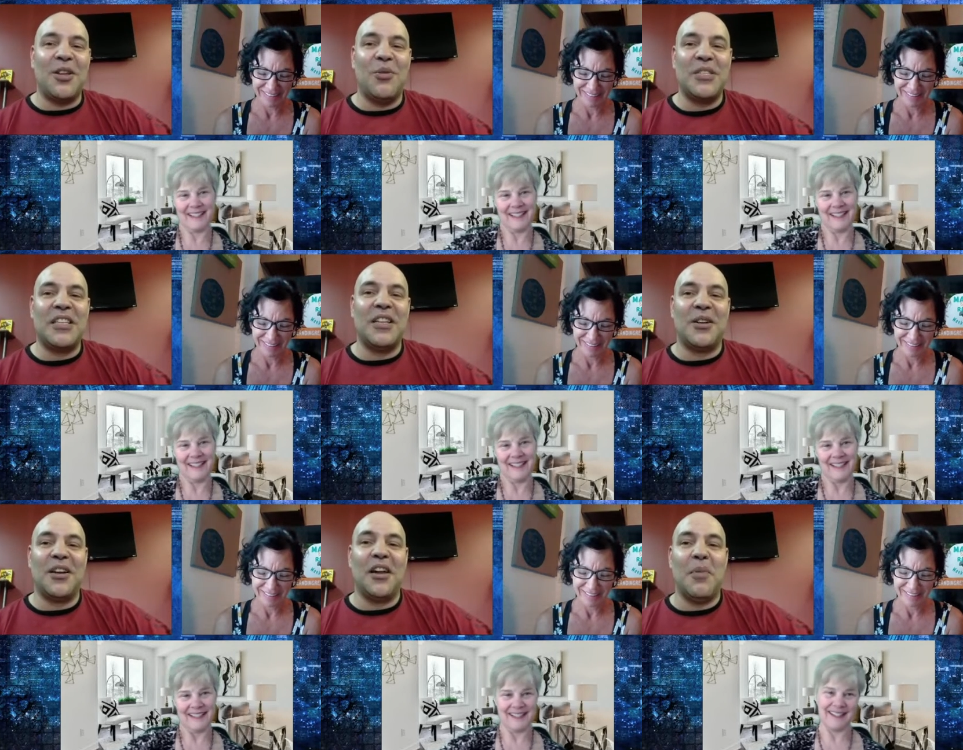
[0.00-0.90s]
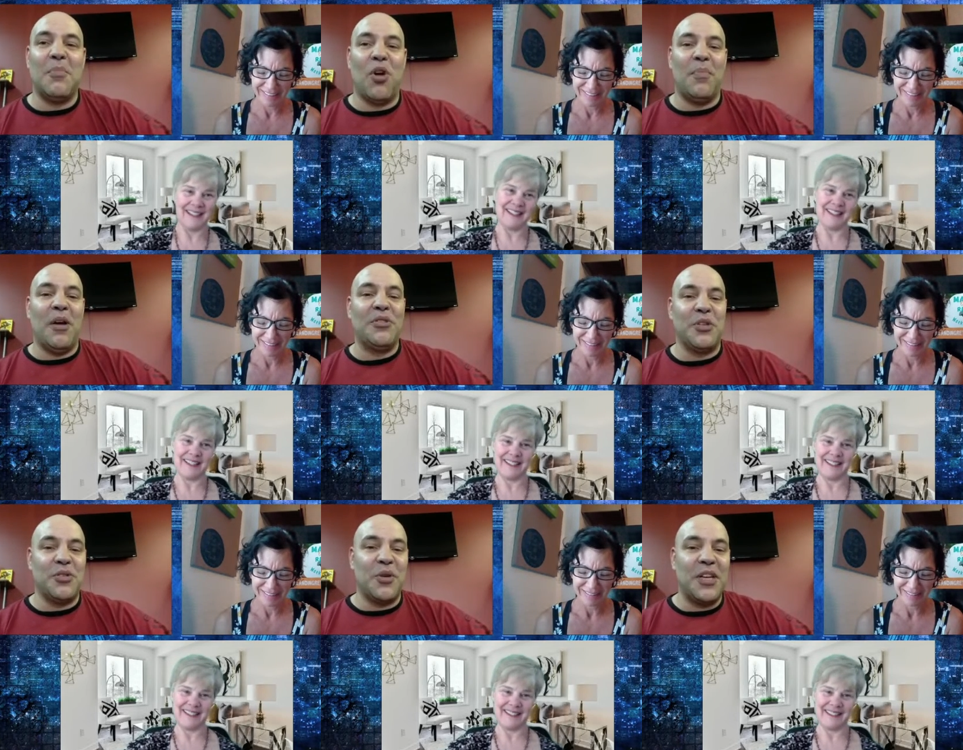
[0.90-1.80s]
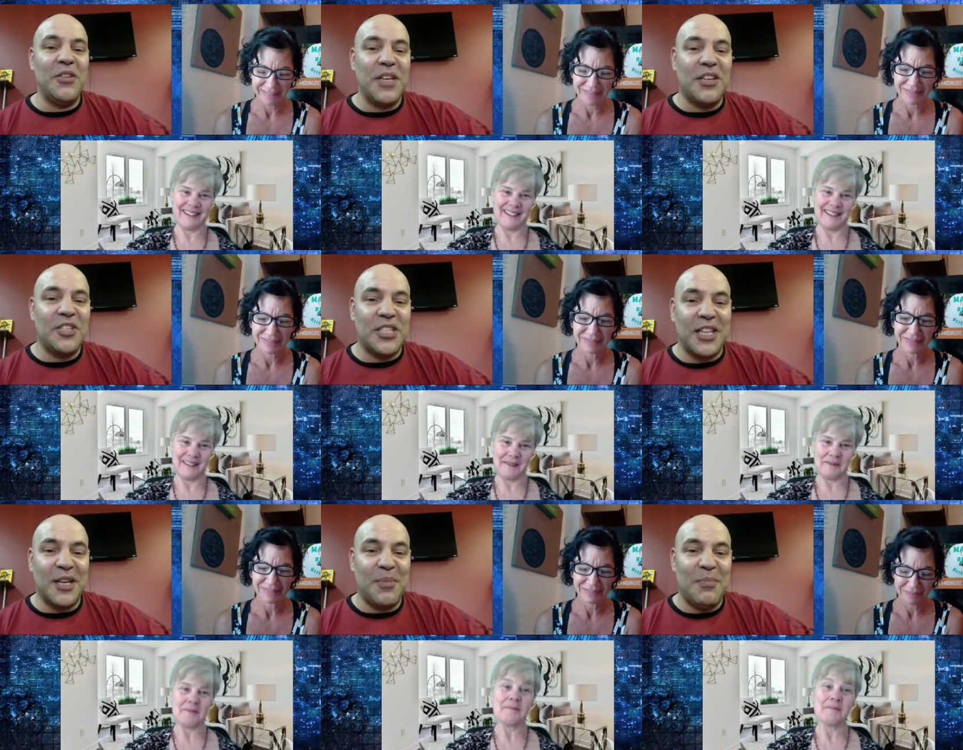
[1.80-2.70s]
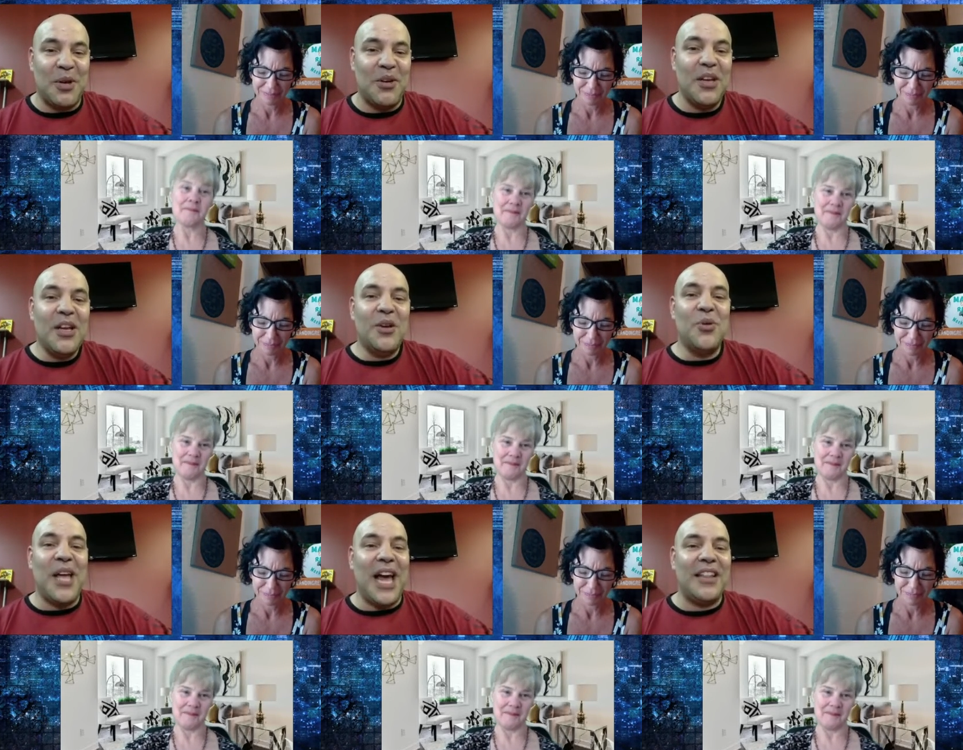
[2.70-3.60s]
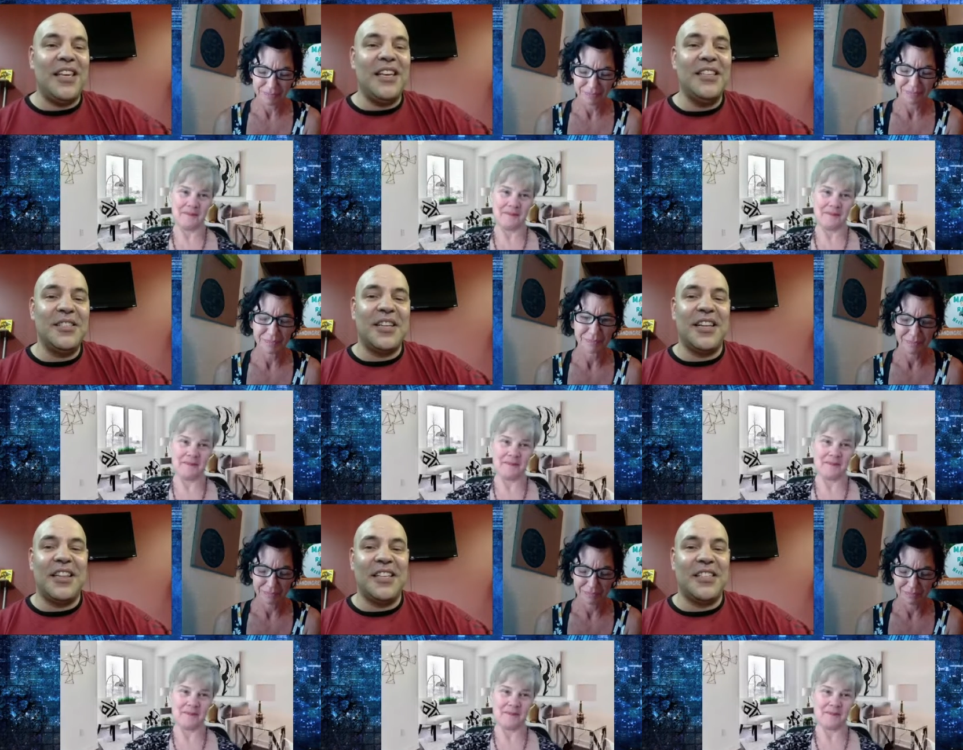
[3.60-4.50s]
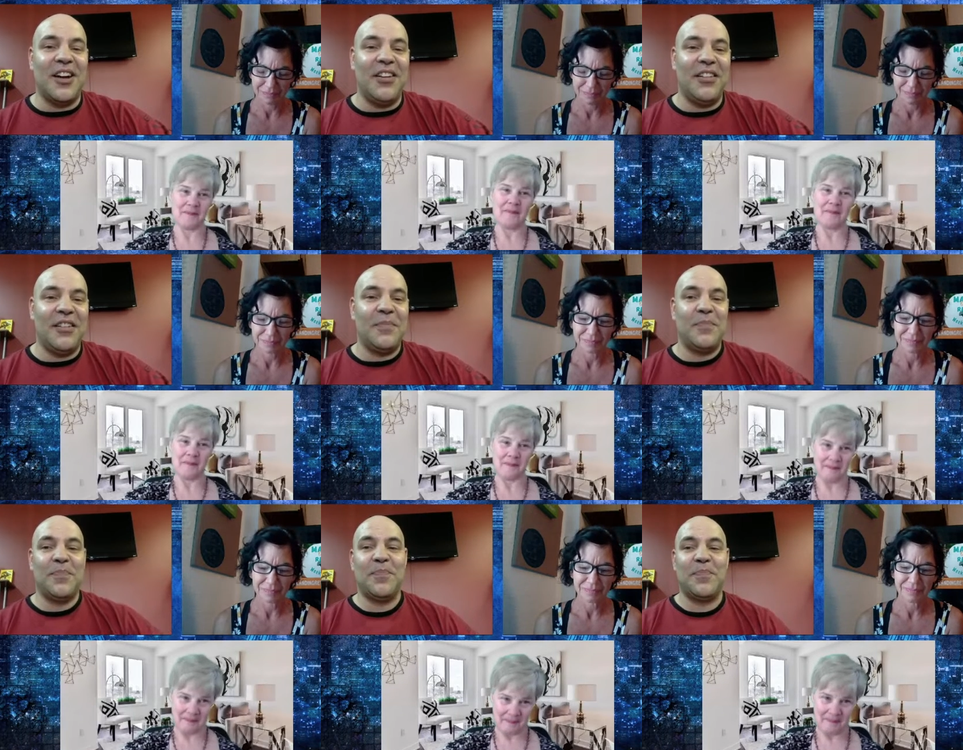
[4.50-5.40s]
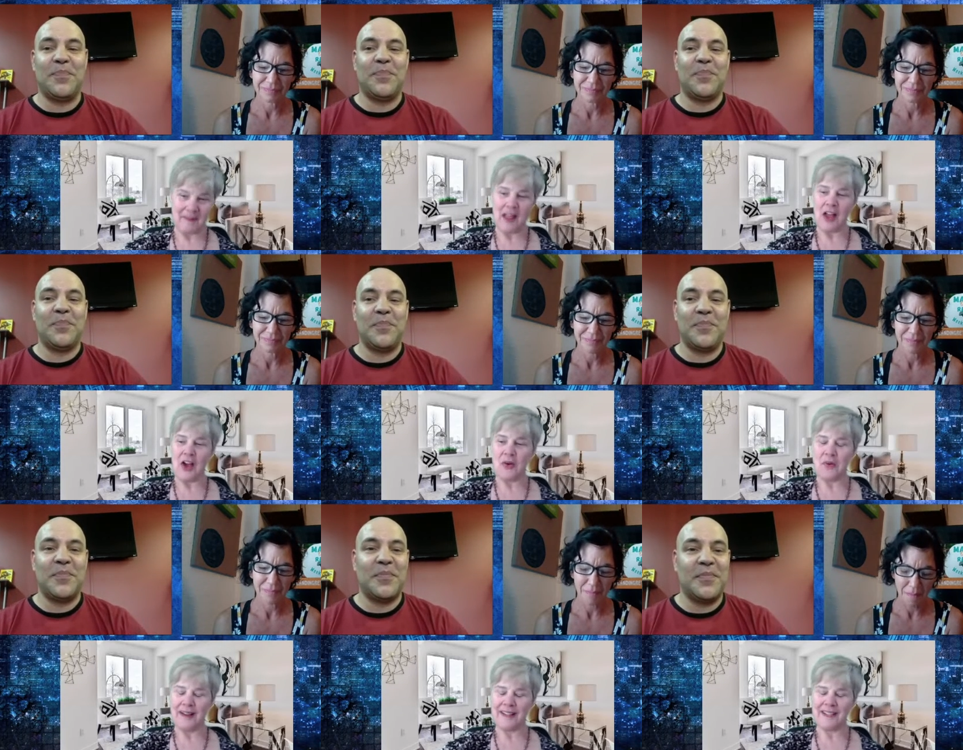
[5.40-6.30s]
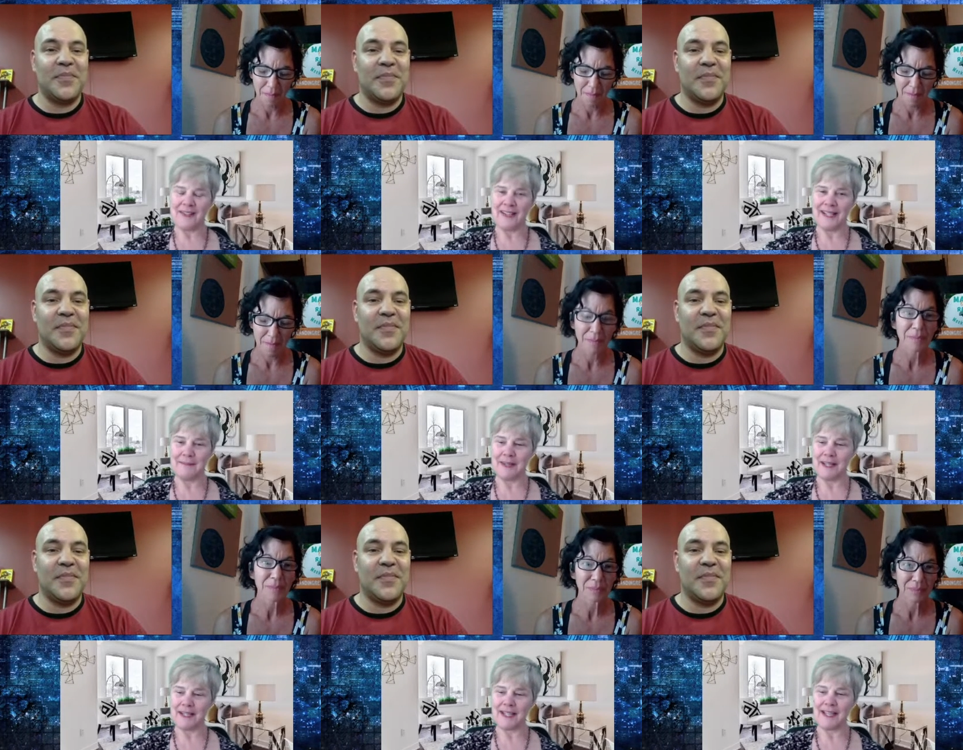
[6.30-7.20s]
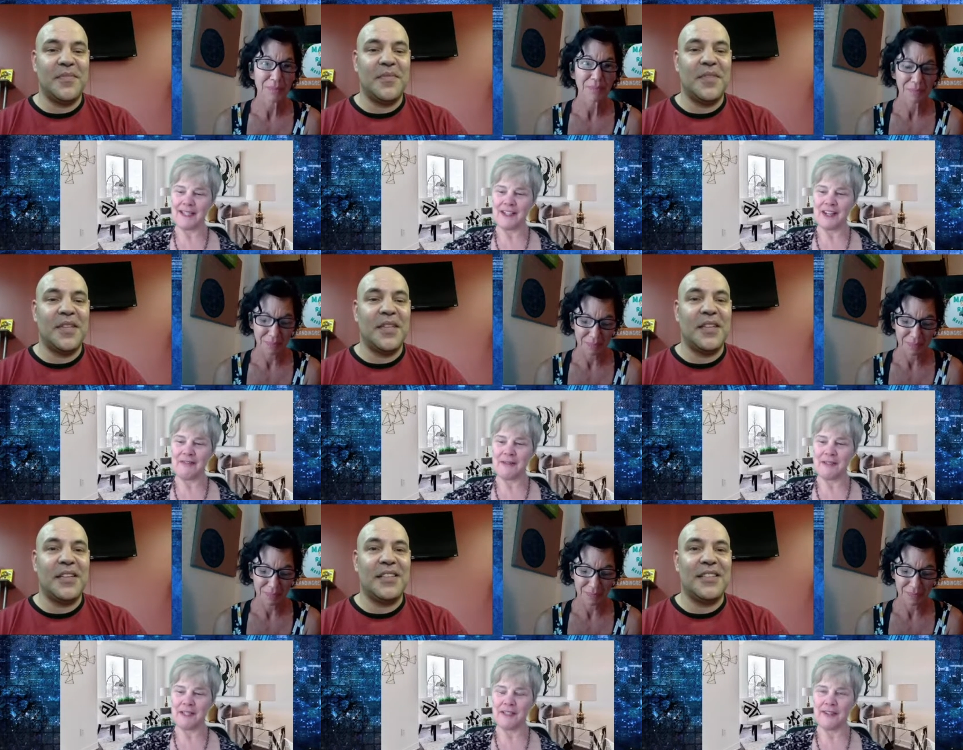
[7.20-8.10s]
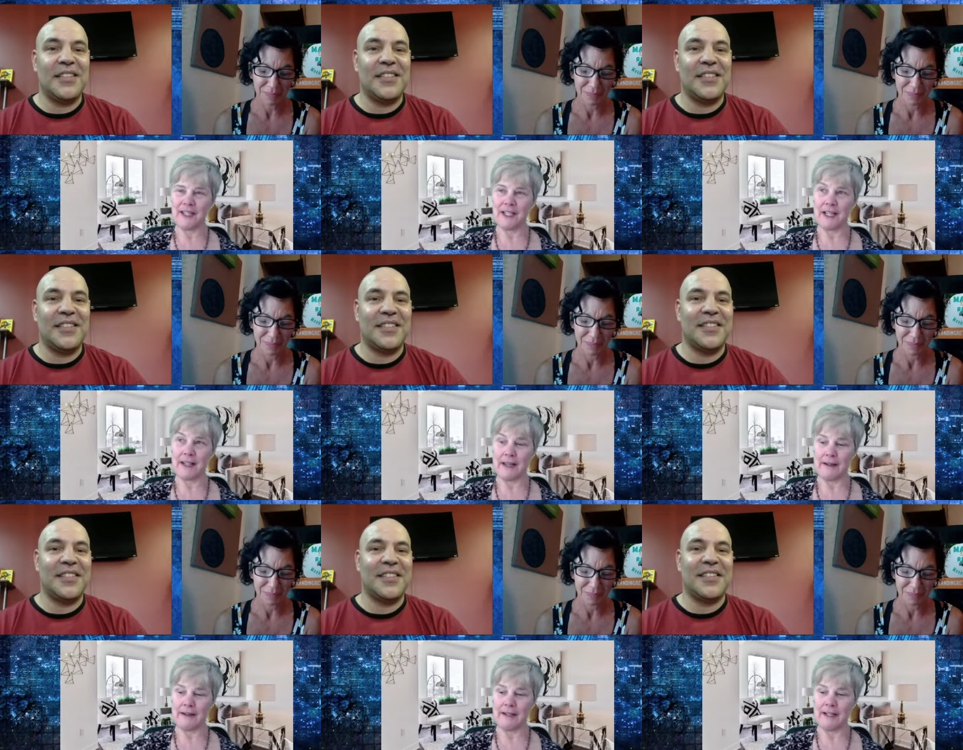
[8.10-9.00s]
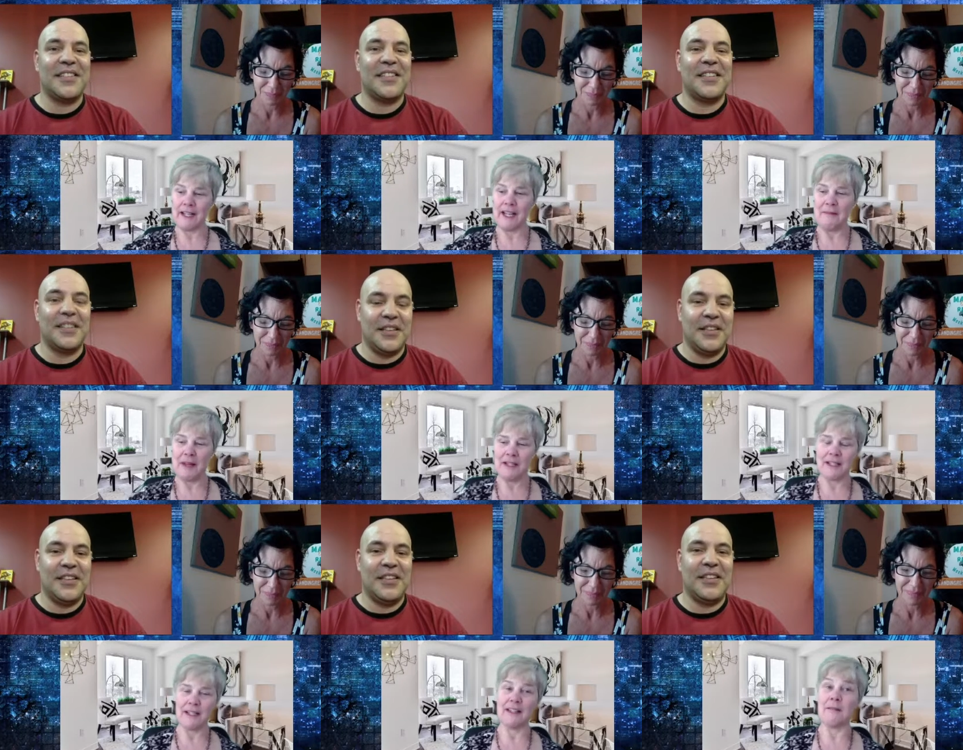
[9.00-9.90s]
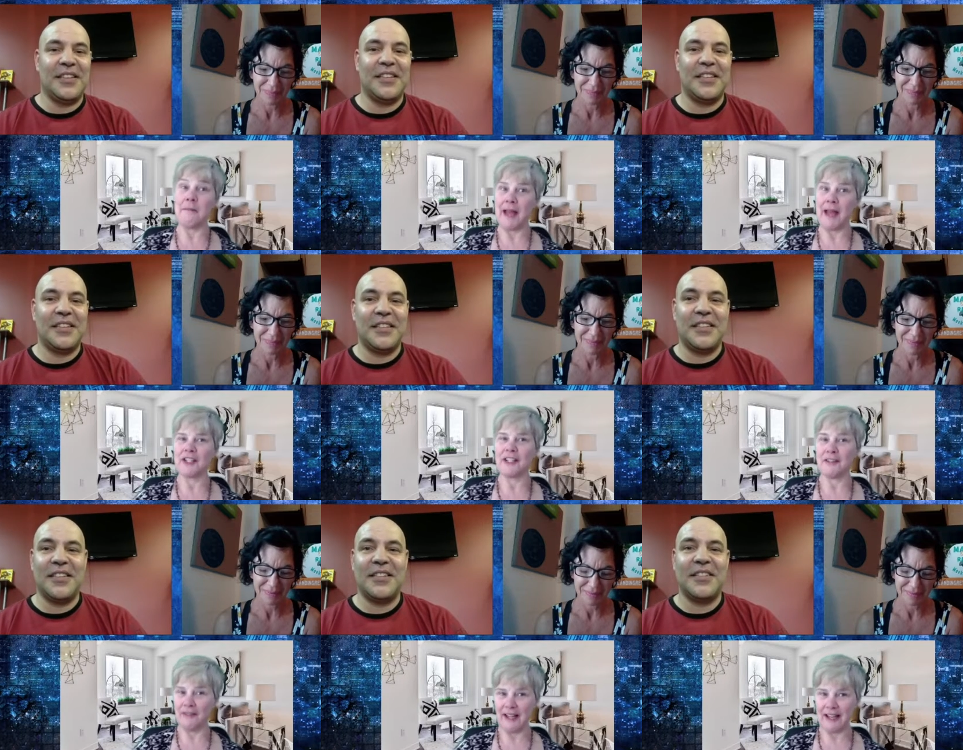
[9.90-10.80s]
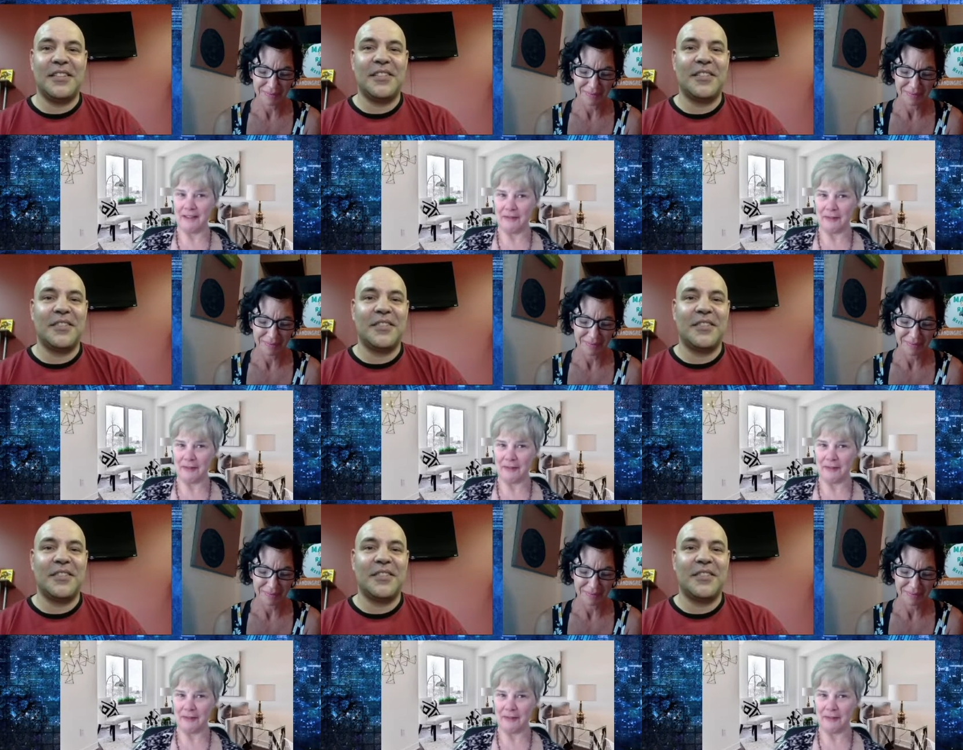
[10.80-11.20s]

Speaker 1: though is to learn a little bit more about you. So, can you tell us just a little bit mm-hmm. about who Cathy is to get things started?
Speaker 2: Well, it's funny because as Jeffrey was just finishing there, he mentioned the magic of life.